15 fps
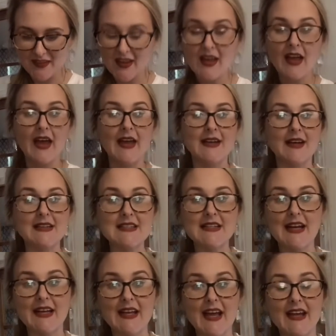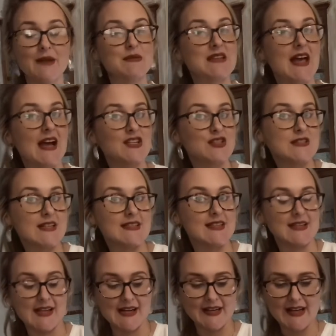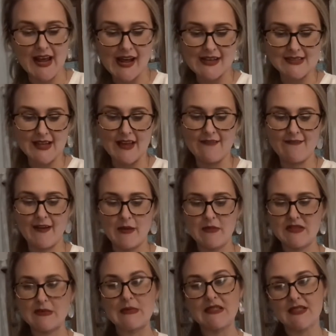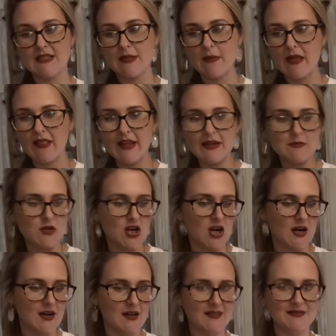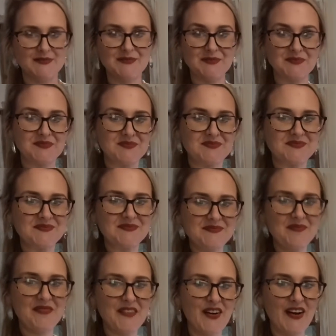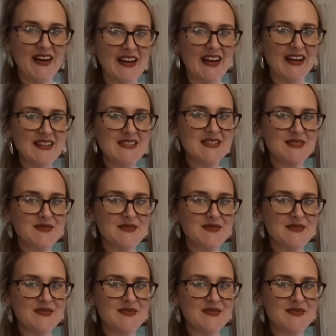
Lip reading: In 1988, it was actually designated as a famous Mississippi landmark. All right, guys.